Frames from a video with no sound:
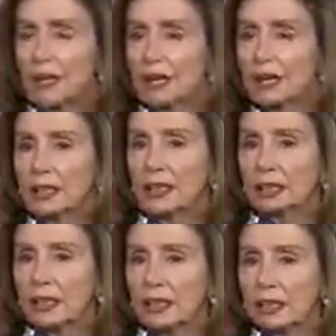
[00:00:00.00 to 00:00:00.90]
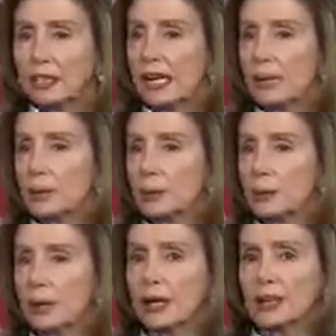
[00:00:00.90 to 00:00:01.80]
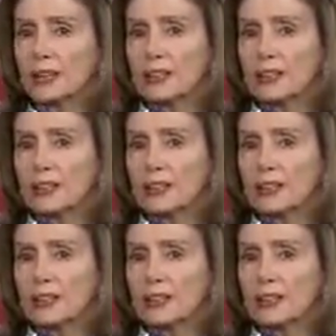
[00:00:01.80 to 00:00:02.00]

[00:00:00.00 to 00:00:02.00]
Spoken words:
and curtail the spread,